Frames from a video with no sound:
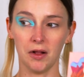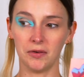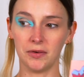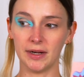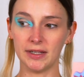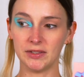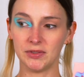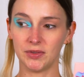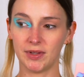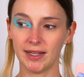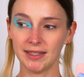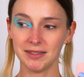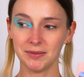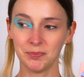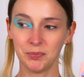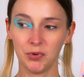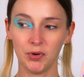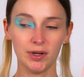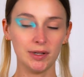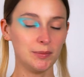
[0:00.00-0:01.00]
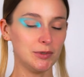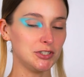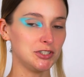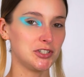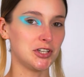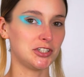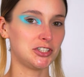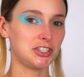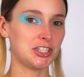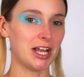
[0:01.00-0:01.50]
Alright, so that's pretty
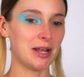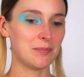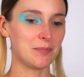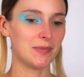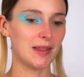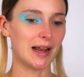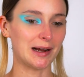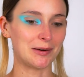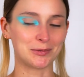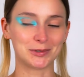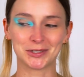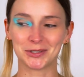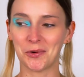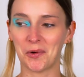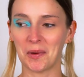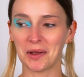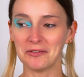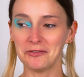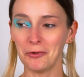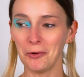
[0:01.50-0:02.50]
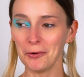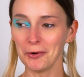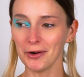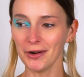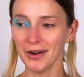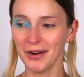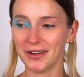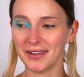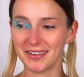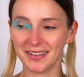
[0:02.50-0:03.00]
much the shape that I was going
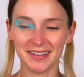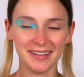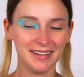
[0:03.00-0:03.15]
for.